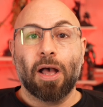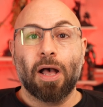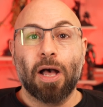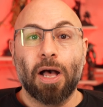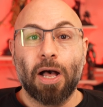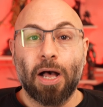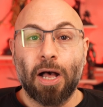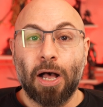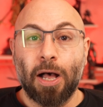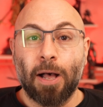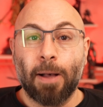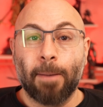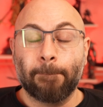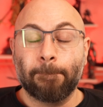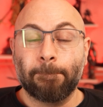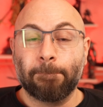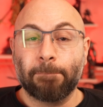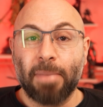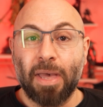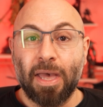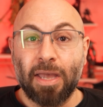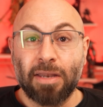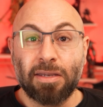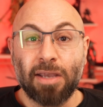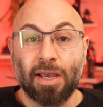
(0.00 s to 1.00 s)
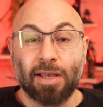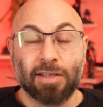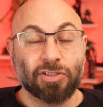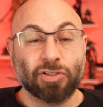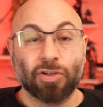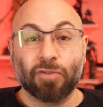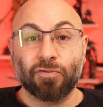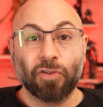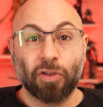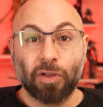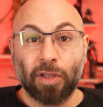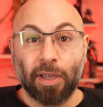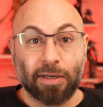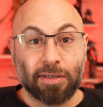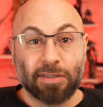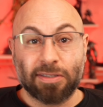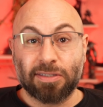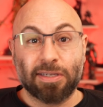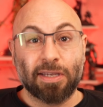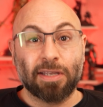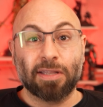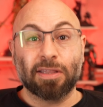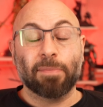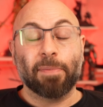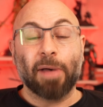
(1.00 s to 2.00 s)
um, and yeah, so if you liked
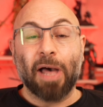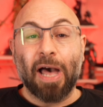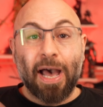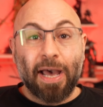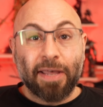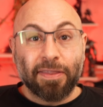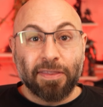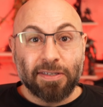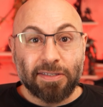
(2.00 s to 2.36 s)
seeing the behind